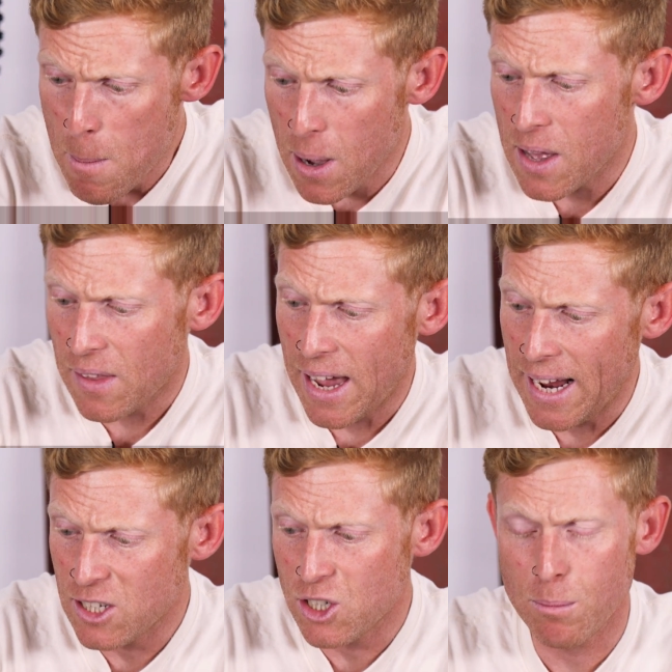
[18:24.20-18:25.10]
but
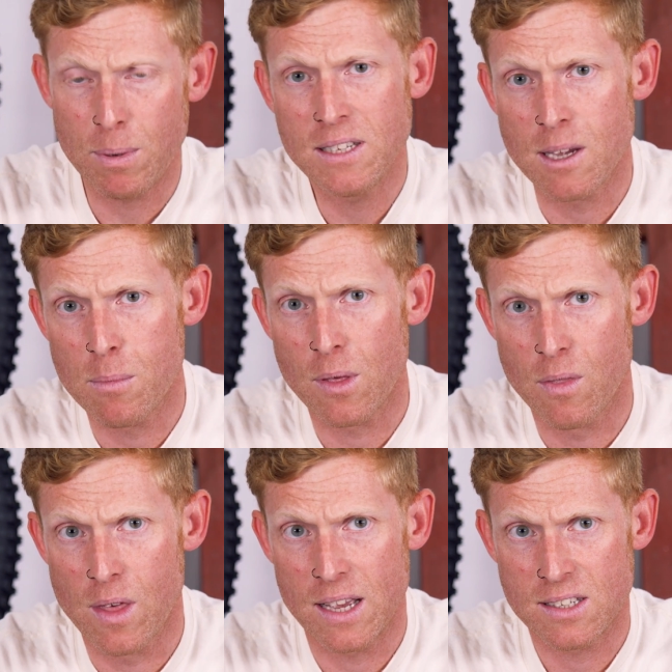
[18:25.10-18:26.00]
it should be
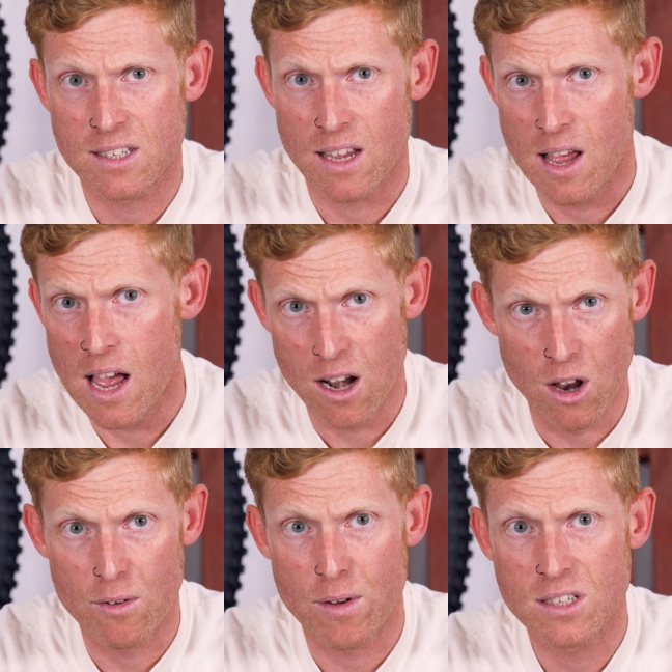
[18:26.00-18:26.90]
something that a
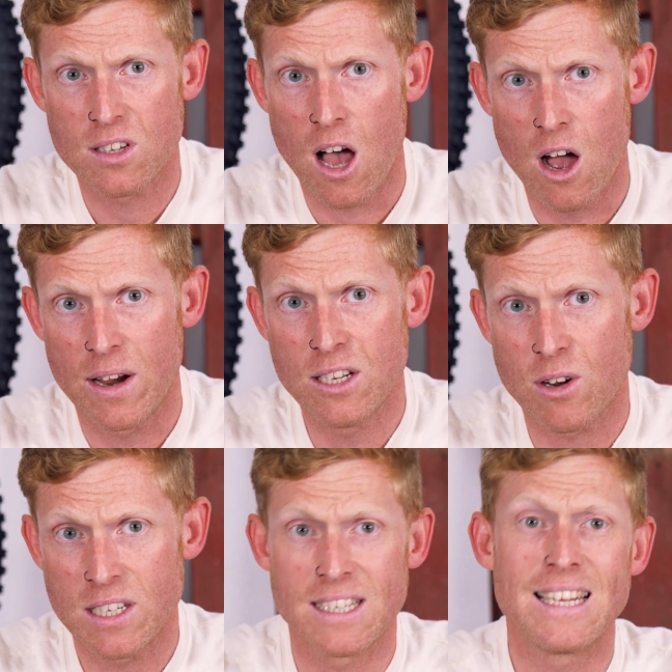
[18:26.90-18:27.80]
lot of us are
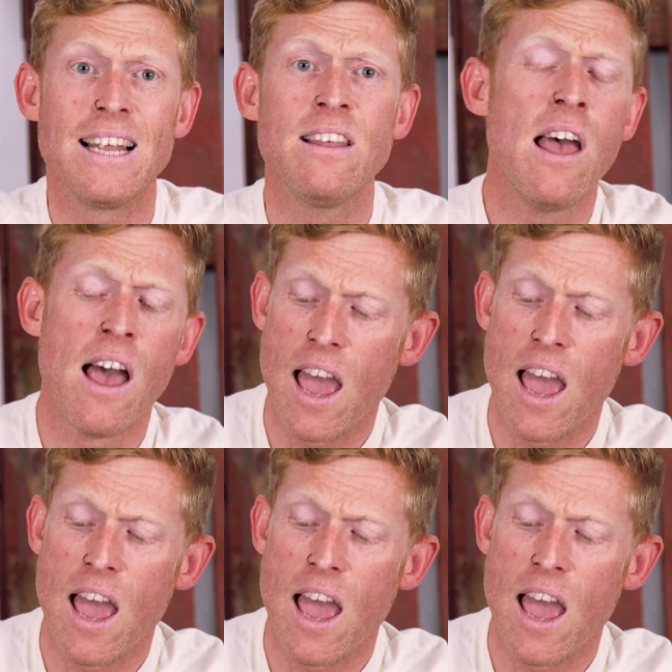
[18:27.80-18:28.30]
interested in.